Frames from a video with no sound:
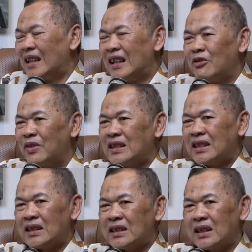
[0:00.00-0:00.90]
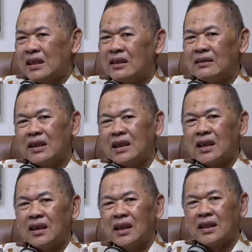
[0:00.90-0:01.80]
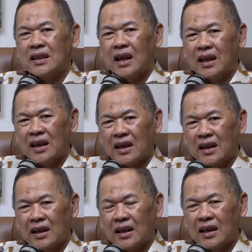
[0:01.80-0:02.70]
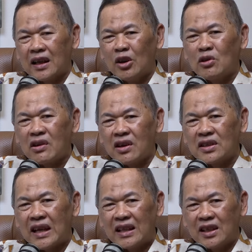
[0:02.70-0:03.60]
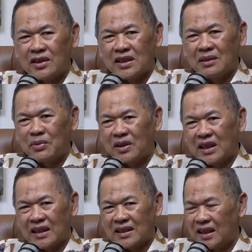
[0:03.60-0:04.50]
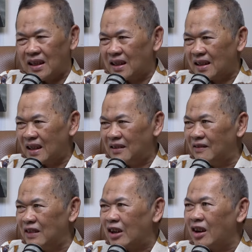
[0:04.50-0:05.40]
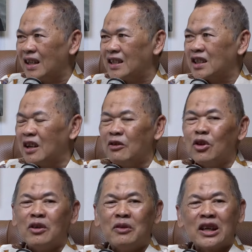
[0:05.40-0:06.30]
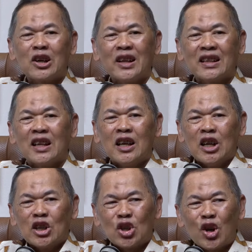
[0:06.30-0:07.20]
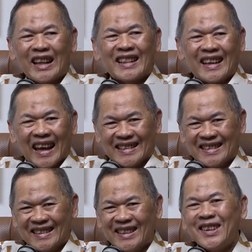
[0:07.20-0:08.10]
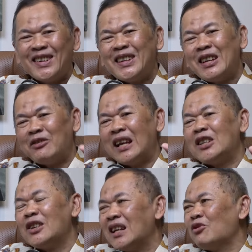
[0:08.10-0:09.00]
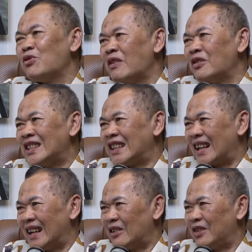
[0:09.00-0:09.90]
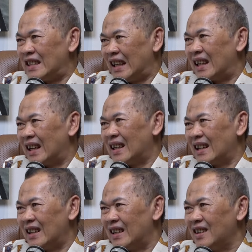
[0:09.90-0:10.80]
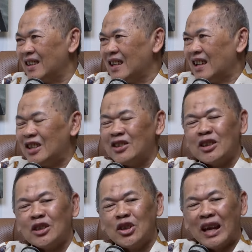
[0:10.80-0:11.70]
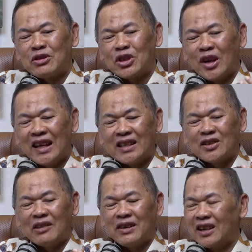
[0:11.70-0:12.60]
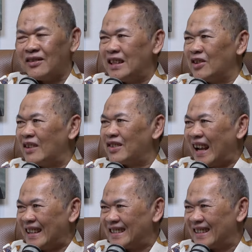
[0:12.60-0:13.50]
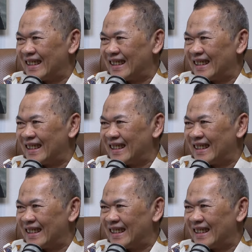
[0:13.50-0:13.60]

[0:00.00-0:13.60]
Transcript: The first is what we call it low cost hydrogen production. We call it solid gas. You know, when you learn physics, you know, you have solid, you have liquid, you have gas.